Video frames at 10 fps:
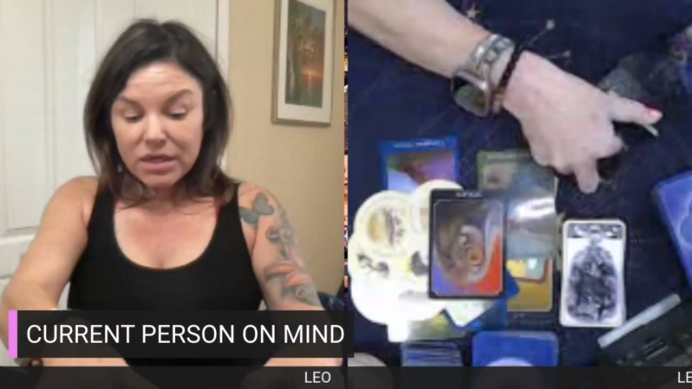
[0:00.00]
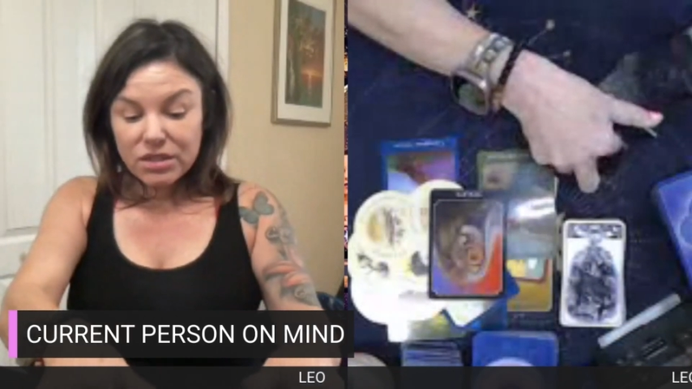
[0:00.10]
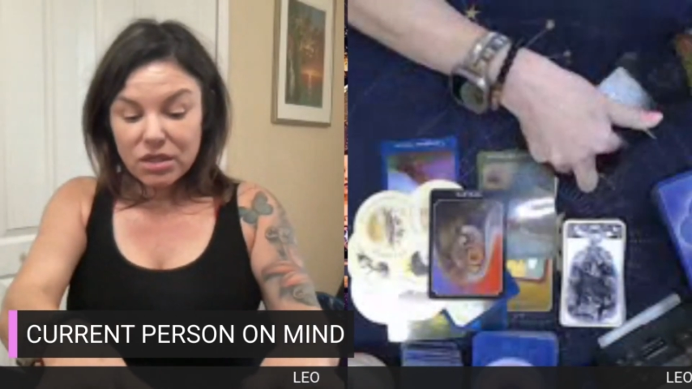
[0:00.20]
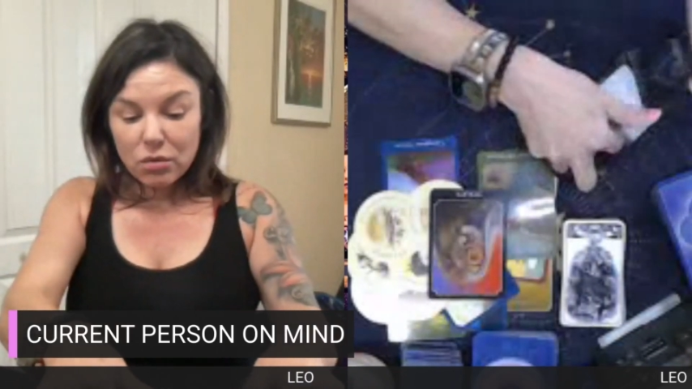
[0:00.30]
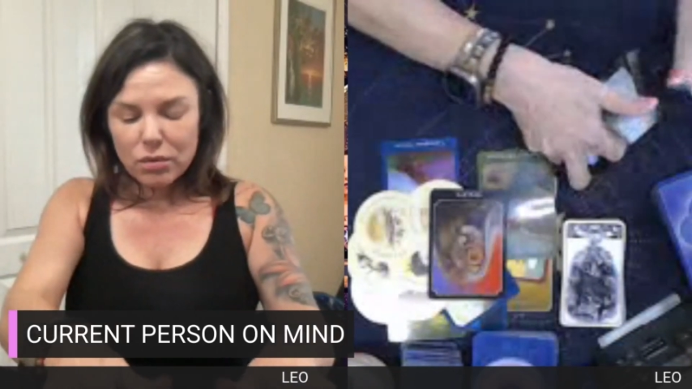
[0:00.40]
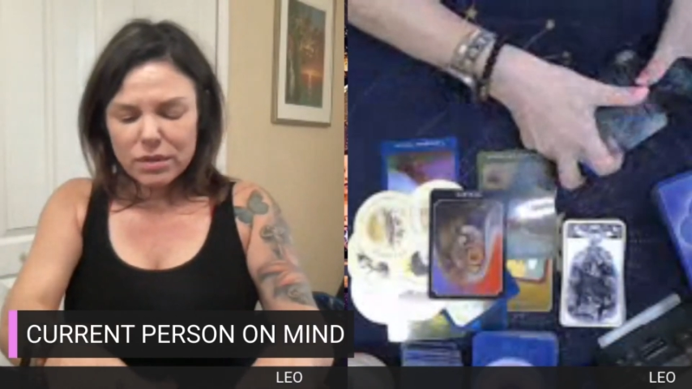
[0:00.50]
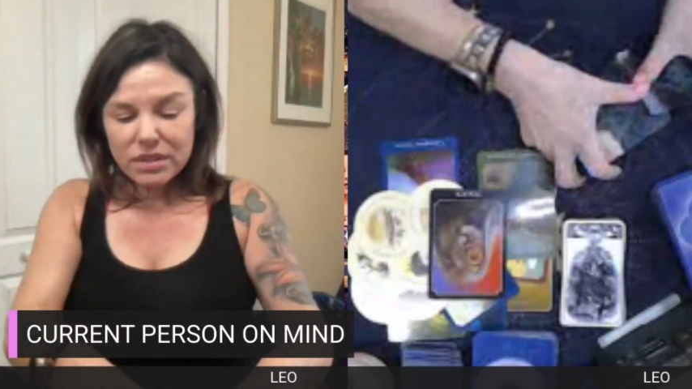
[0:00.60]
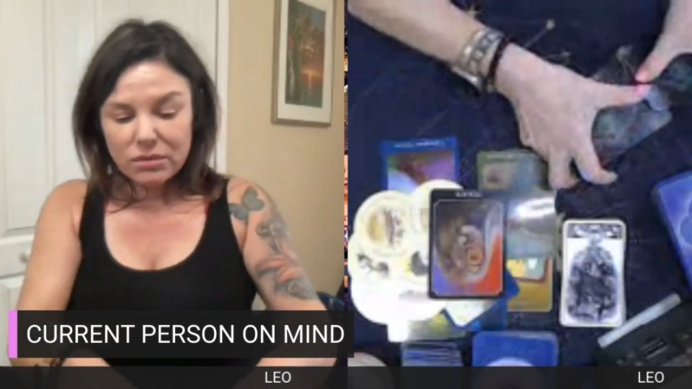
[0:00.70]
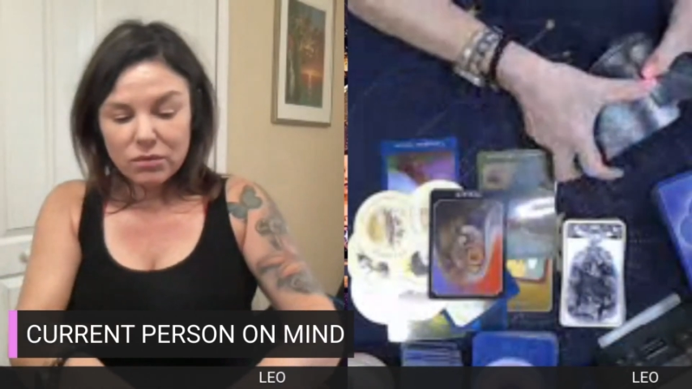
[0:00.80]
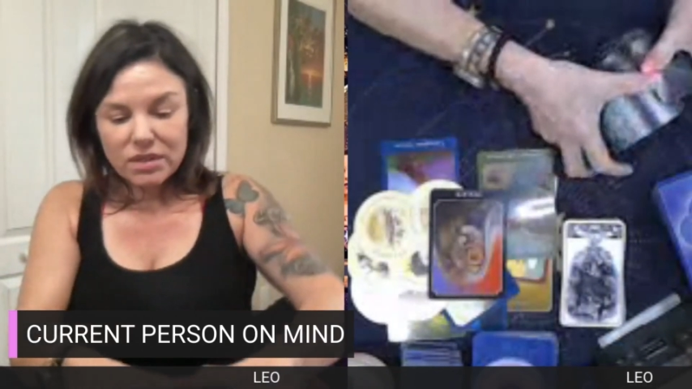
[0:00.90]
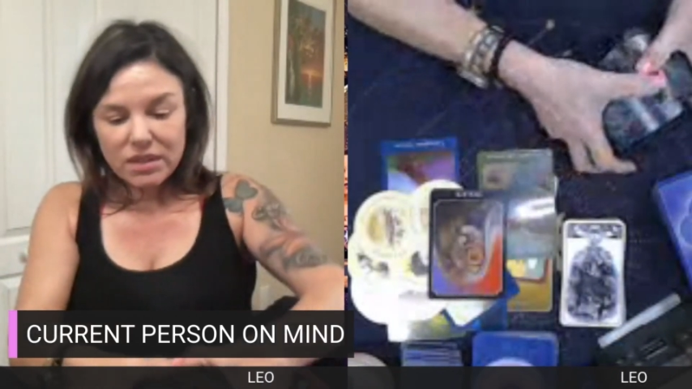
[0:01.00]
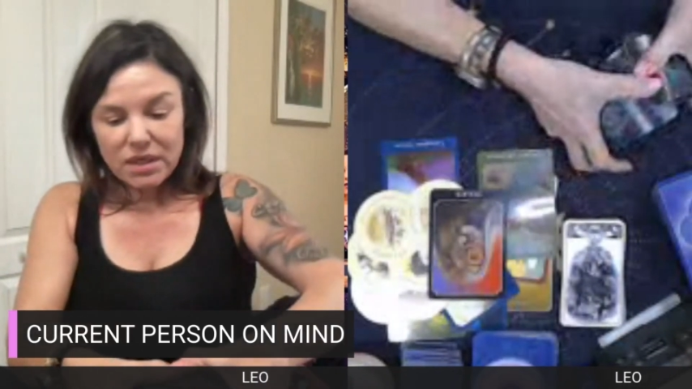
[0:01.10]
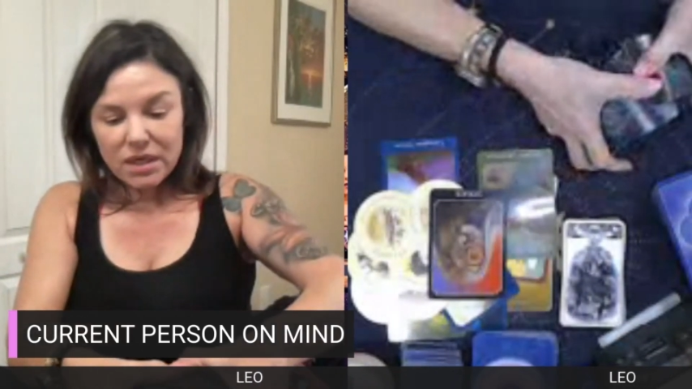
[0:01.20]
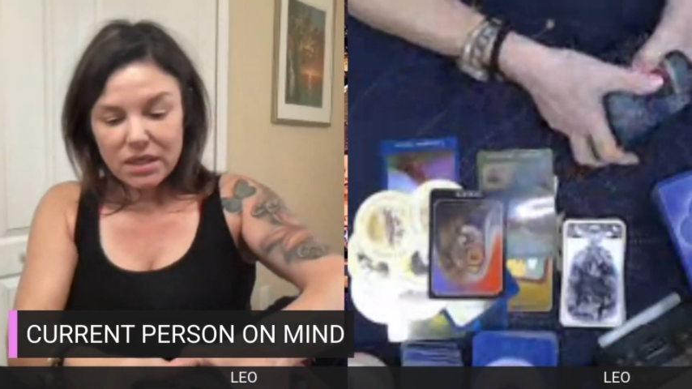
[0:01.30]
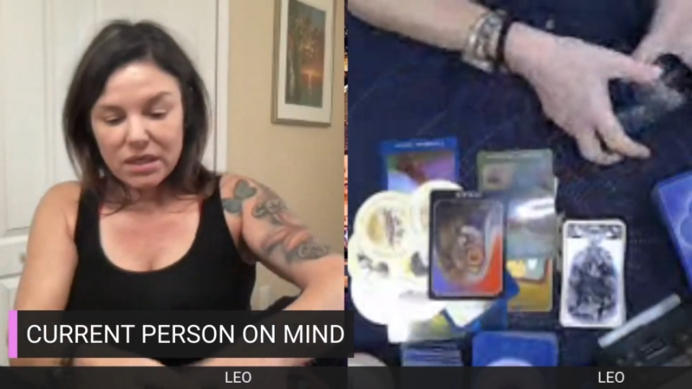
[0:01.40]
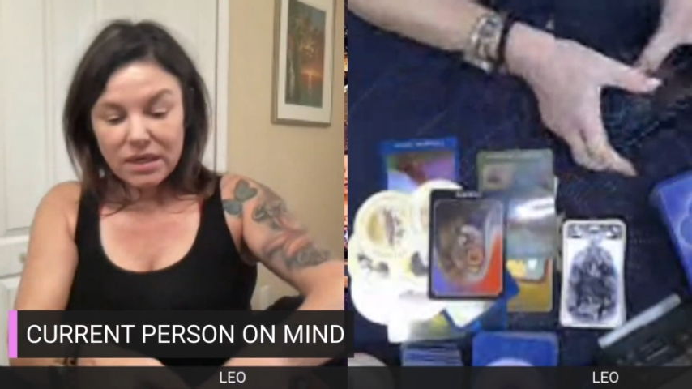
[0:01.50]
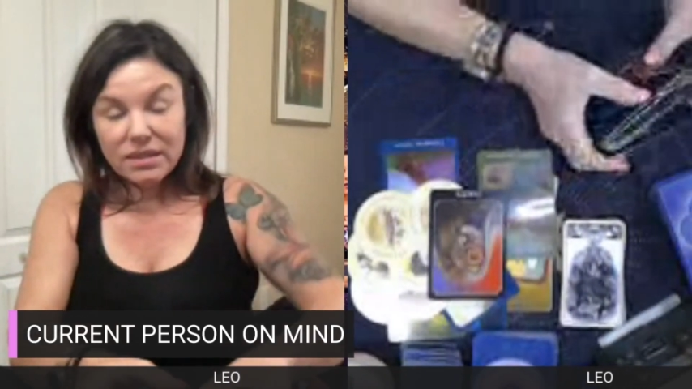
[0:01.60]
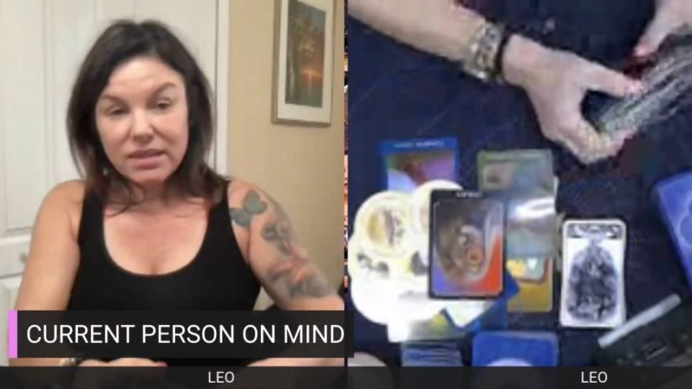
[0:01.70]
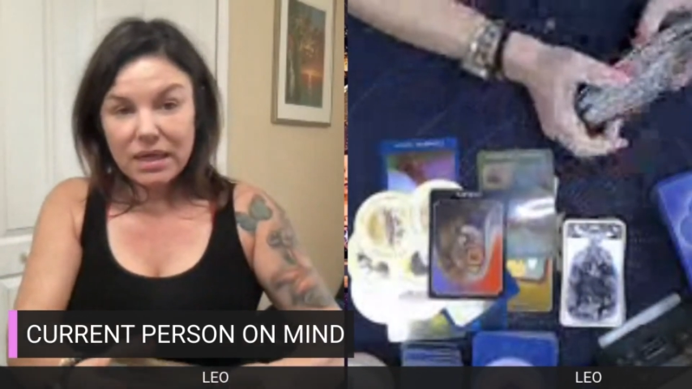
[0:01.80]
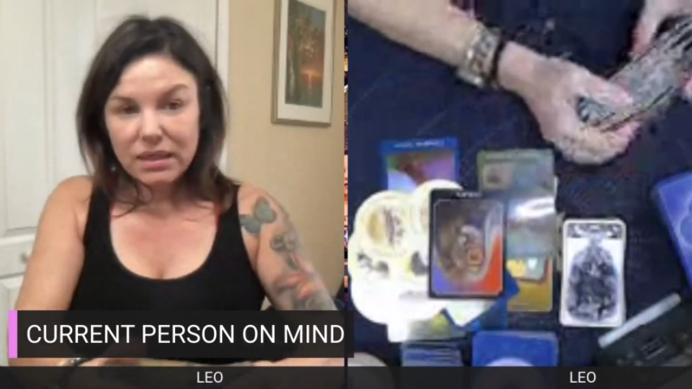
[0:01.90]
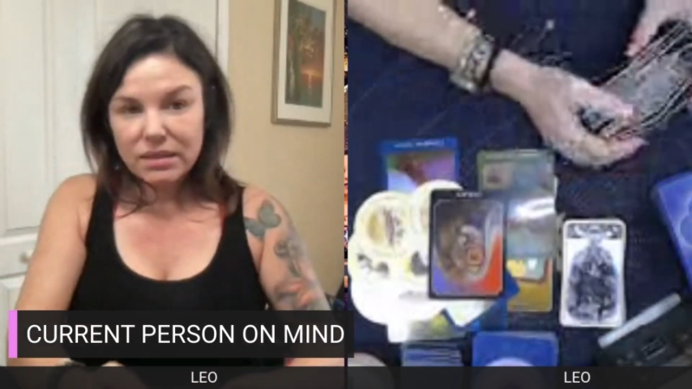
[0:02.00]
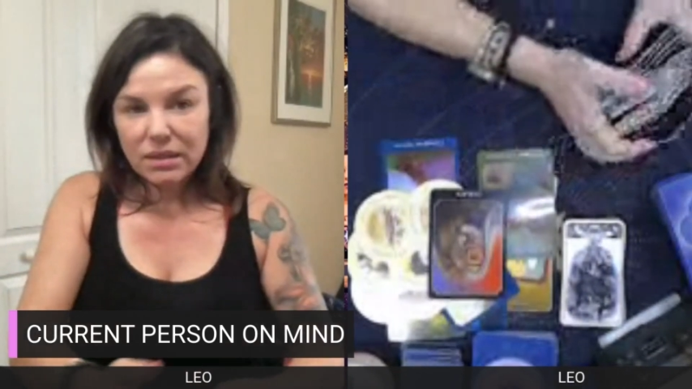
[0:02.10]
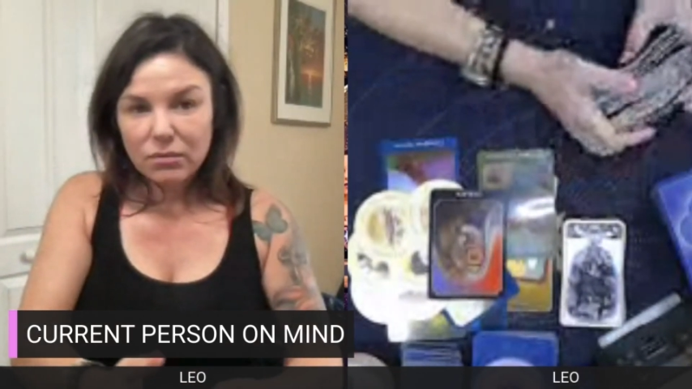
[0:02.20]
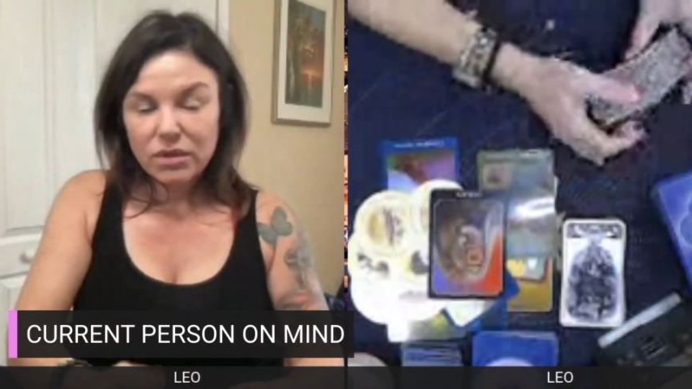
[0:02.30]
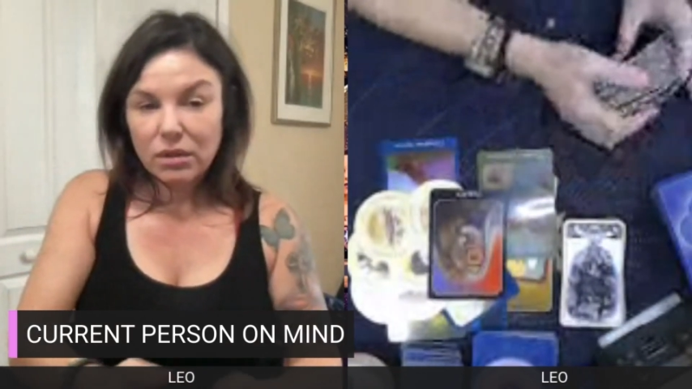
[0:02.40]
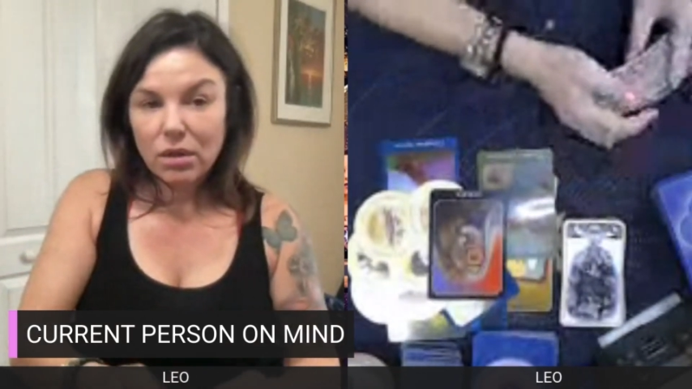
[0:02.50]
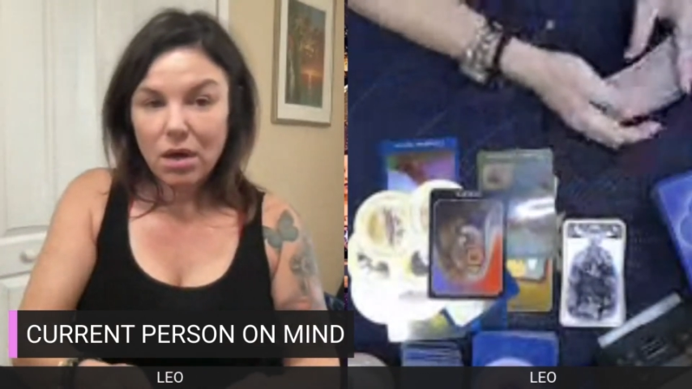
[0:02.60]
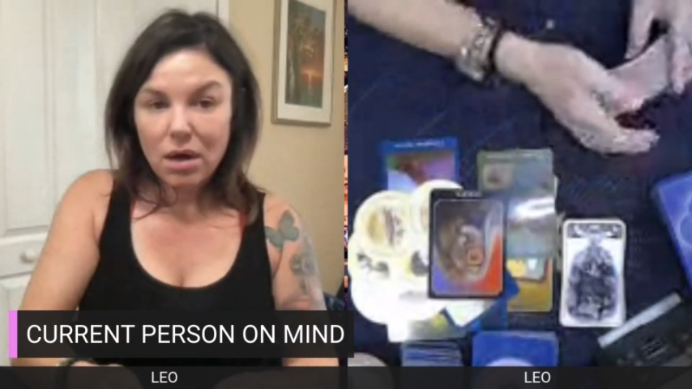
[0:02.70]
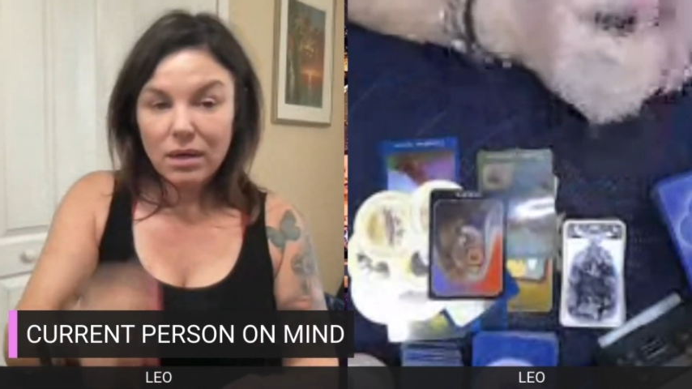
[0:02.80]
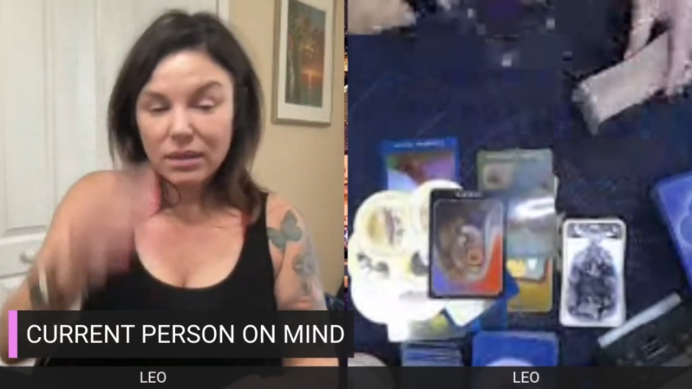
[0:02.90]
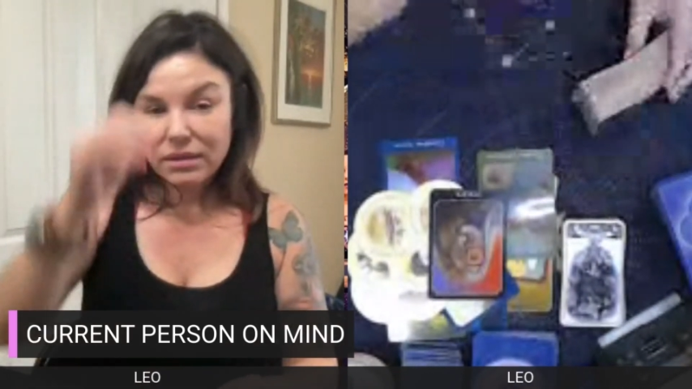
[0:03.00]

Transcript: So we're, see, we're seeing a date with the law,